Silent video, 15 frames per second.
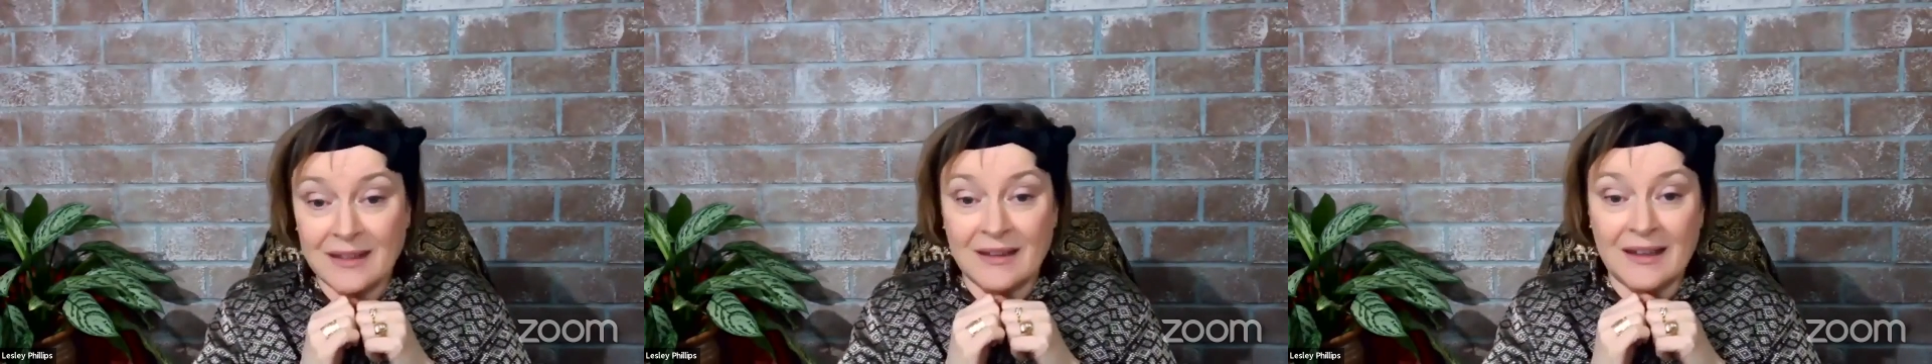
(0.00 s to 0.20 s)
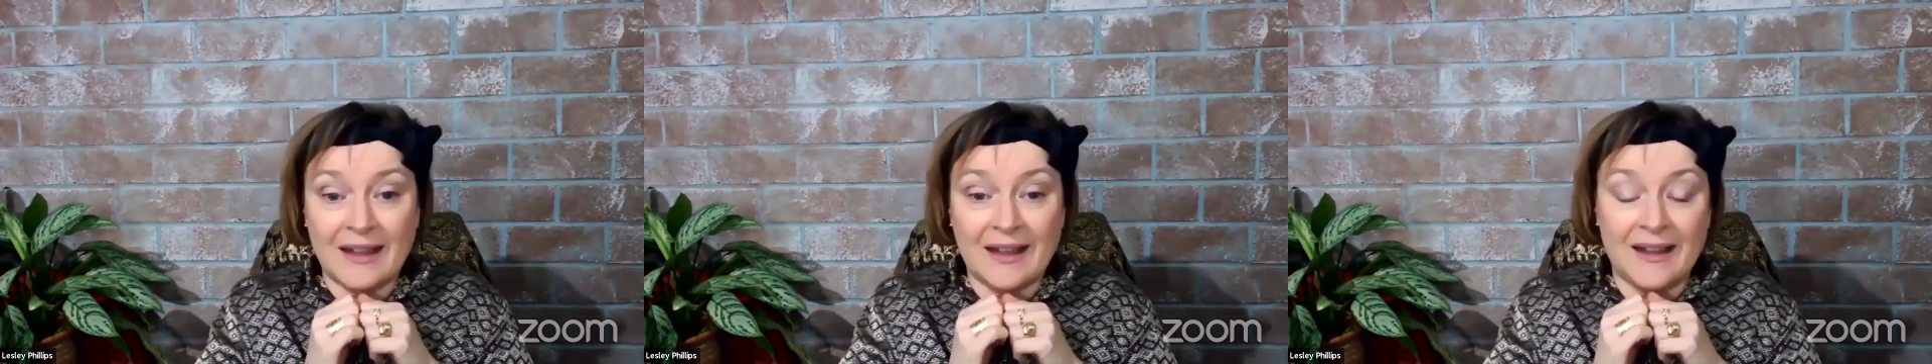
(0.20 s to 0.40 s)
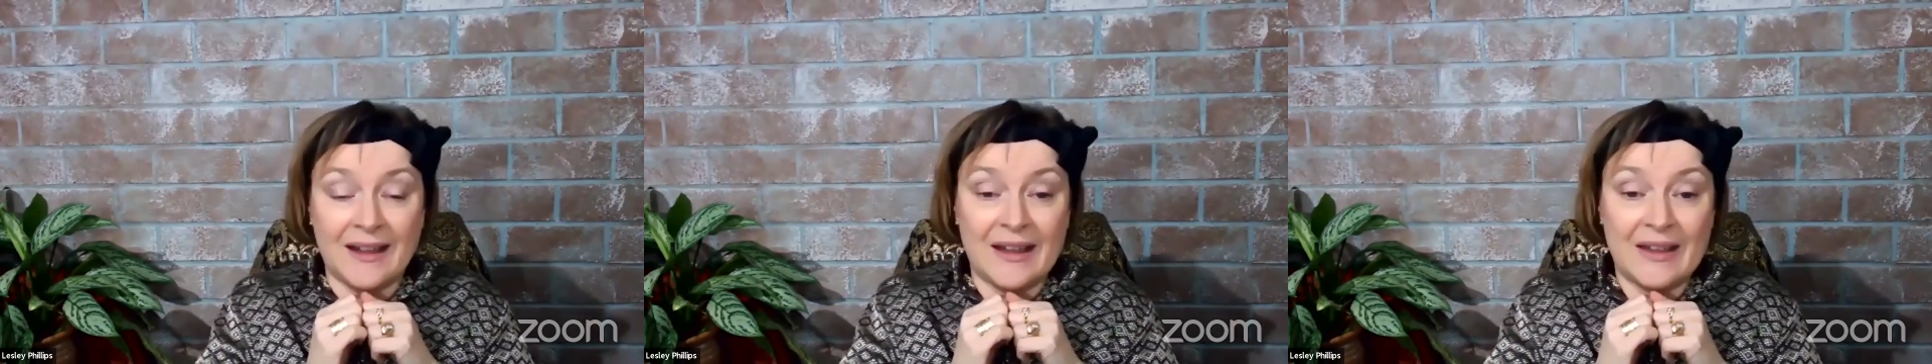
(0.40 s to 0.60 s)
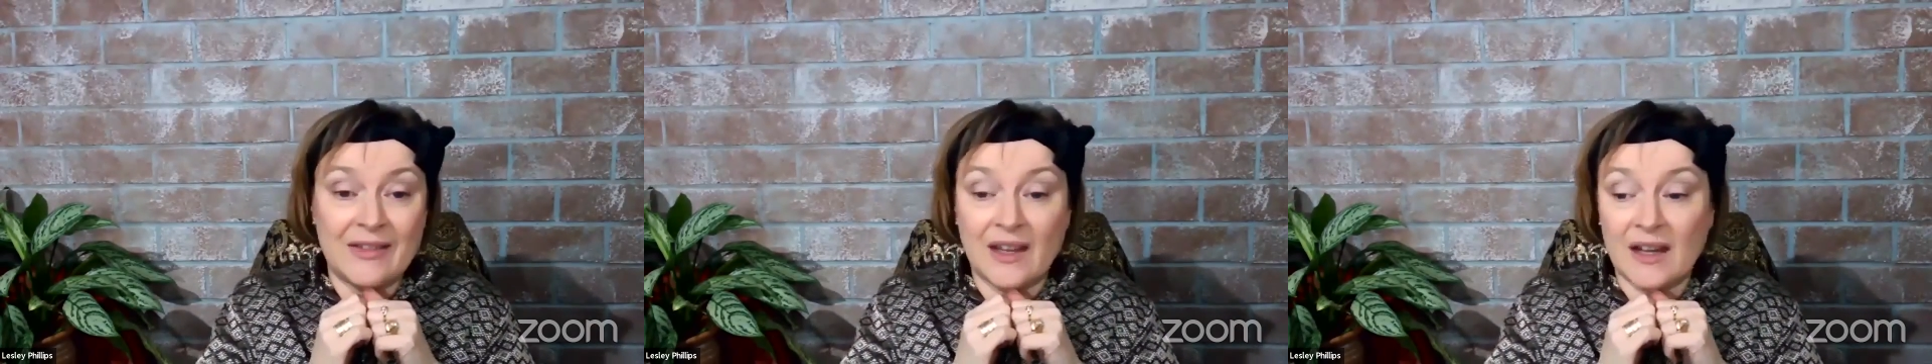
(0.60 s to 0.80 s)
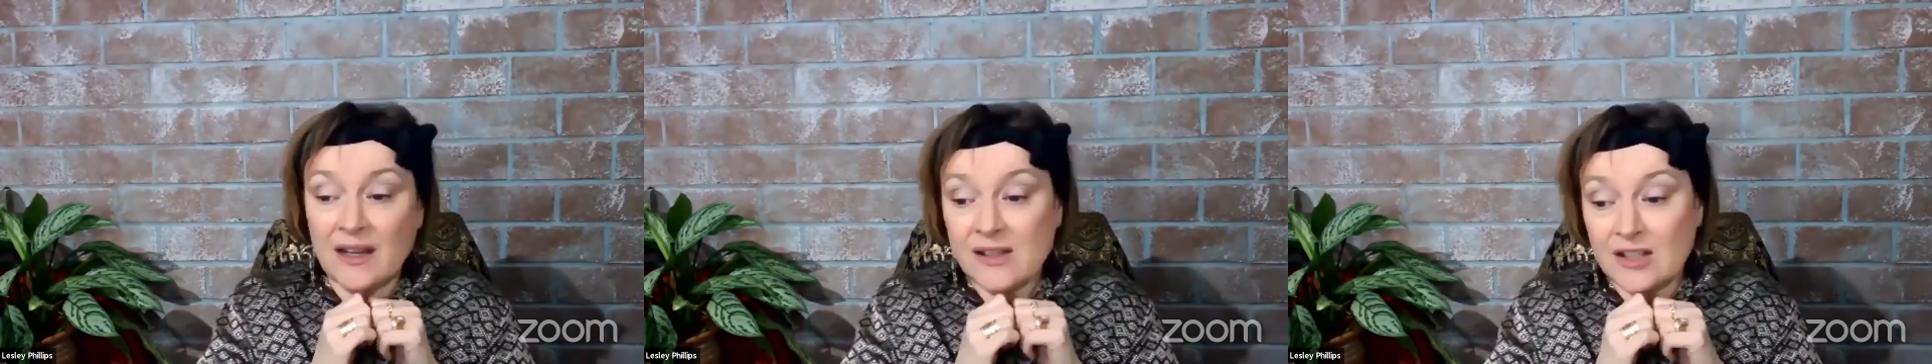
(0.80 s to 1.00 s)
and the
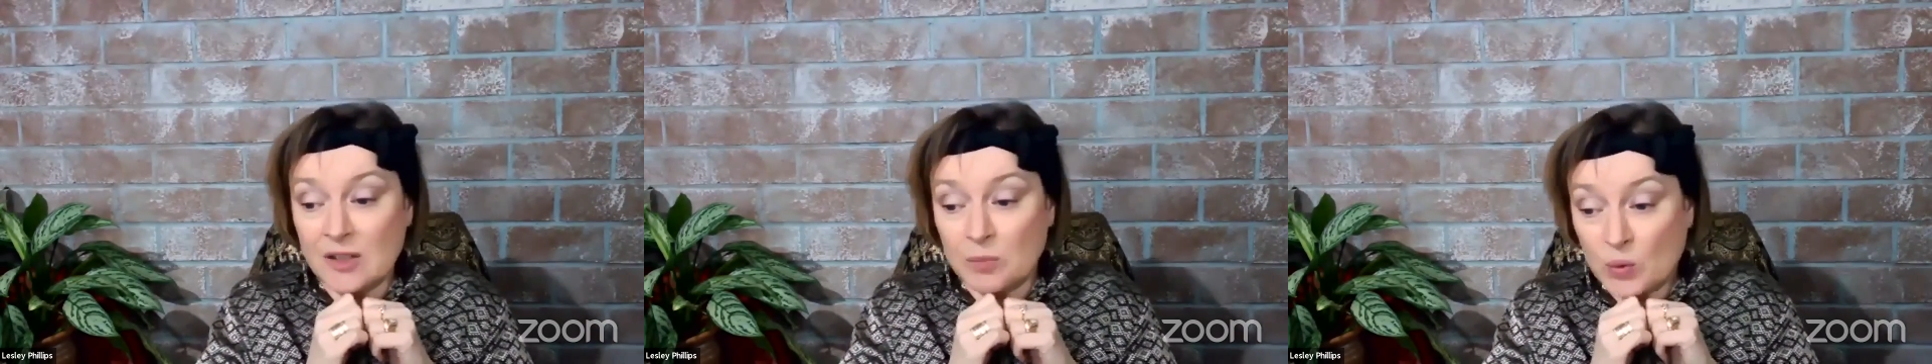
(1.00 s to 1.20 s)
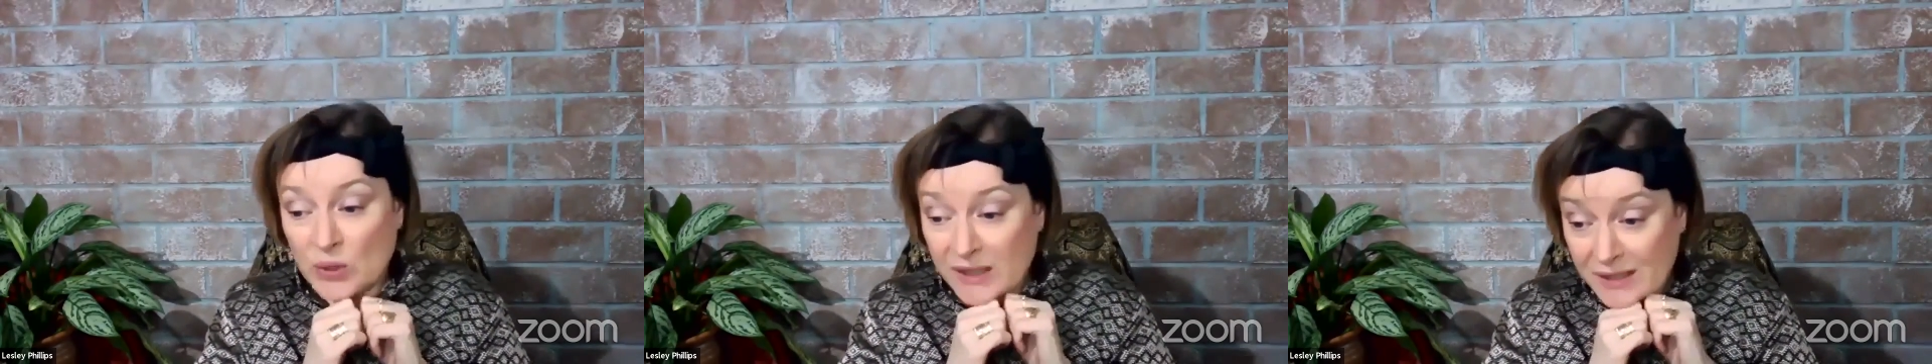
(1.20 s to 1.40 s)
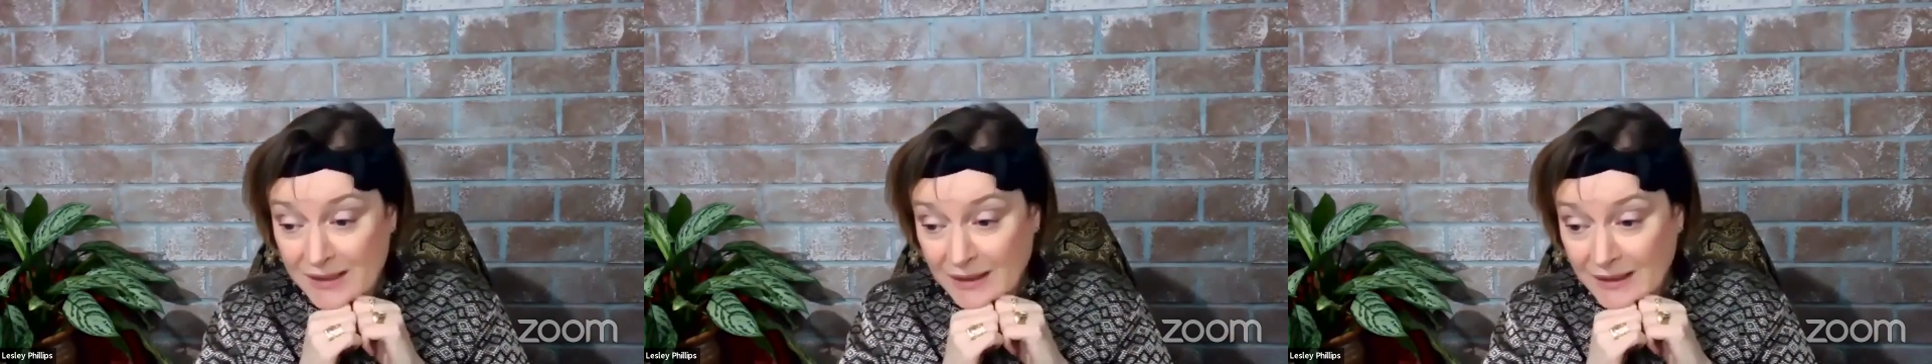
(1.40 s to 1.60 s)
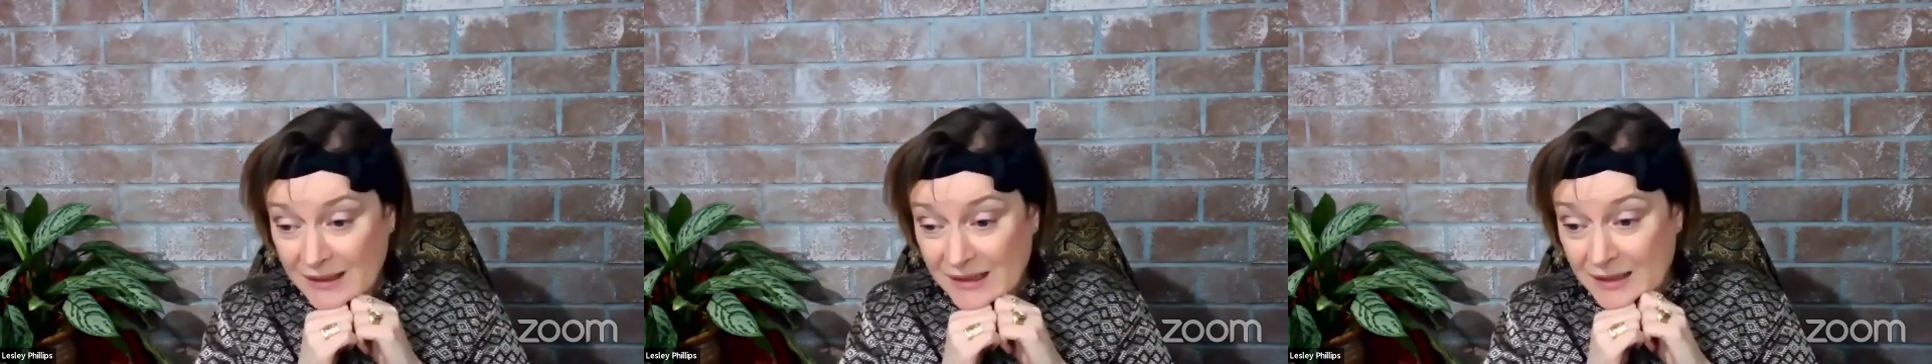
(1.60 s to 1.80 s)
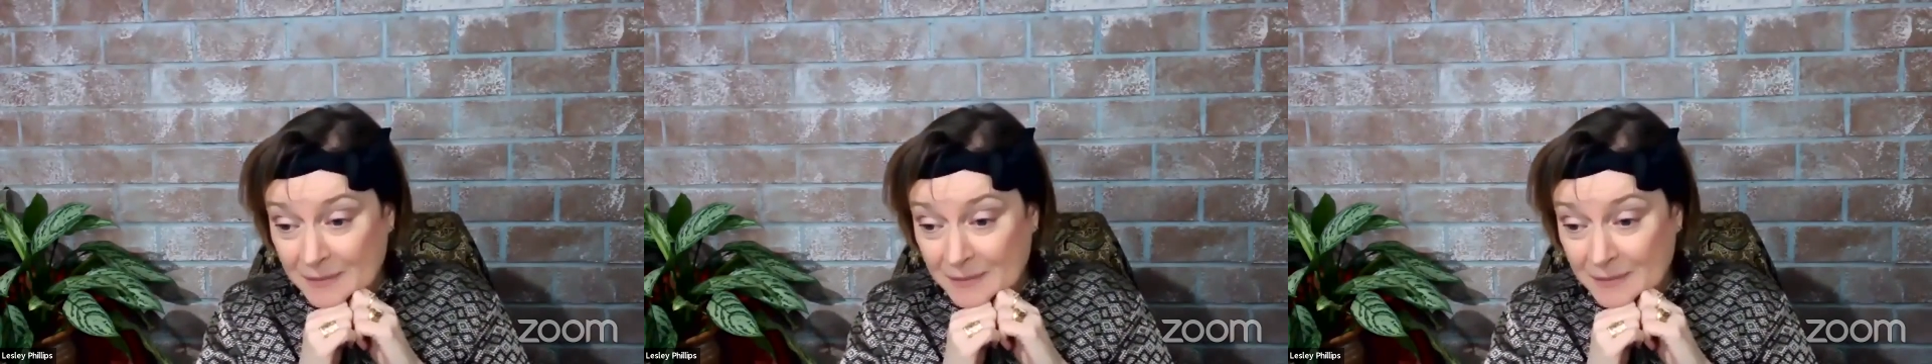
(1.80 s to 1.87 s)
less depressing,